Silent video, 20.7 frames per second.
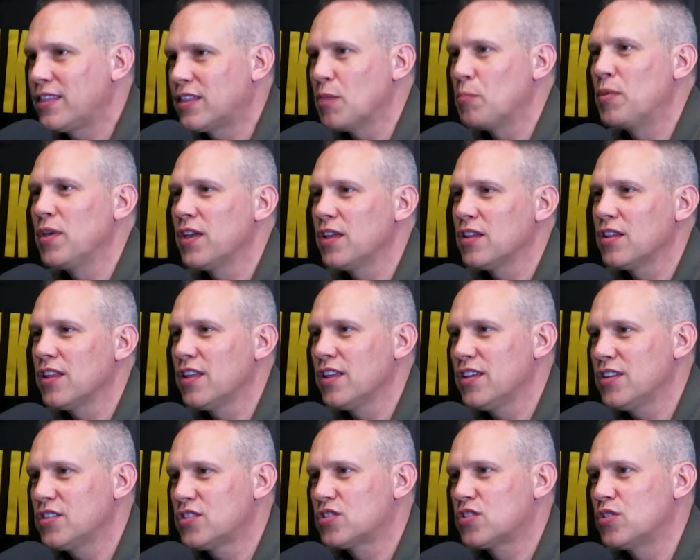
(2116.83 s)
the big
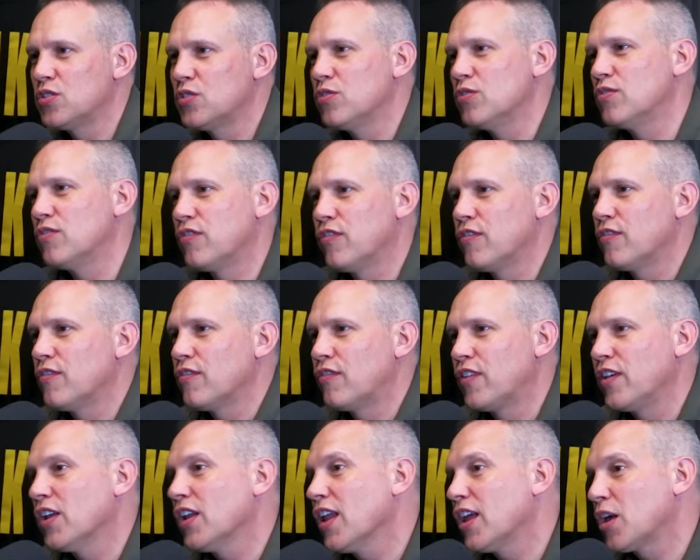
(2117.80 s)
leagues to
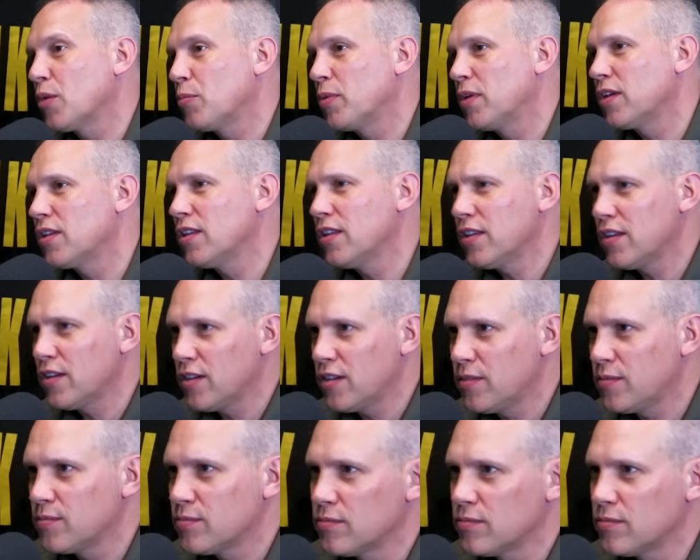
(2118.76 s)
feel like a big leaguer.